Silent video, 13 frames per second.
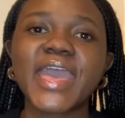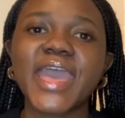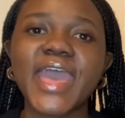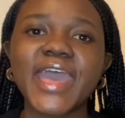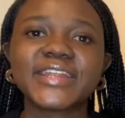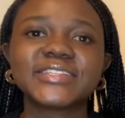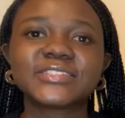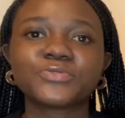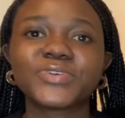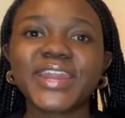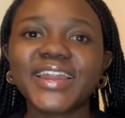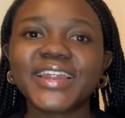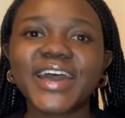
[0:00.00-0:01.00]
And
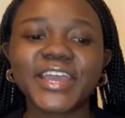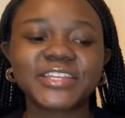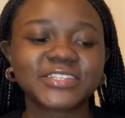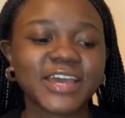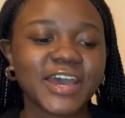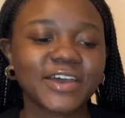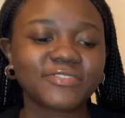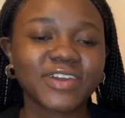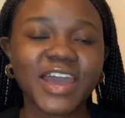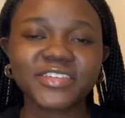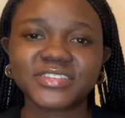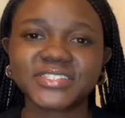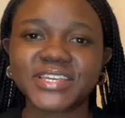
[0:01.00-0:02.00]
what I liked the
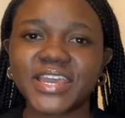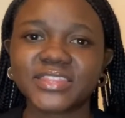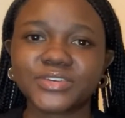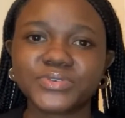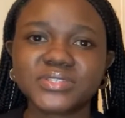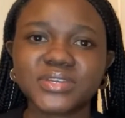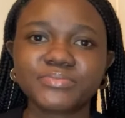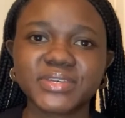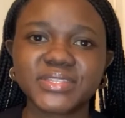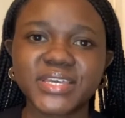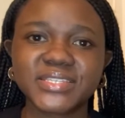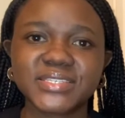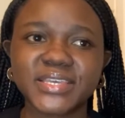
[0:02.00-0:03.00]
other day, there was something
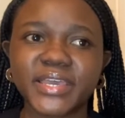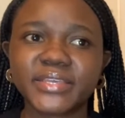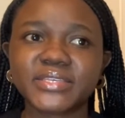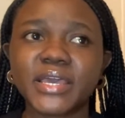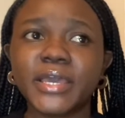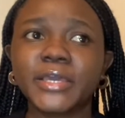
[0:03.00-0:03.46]
that said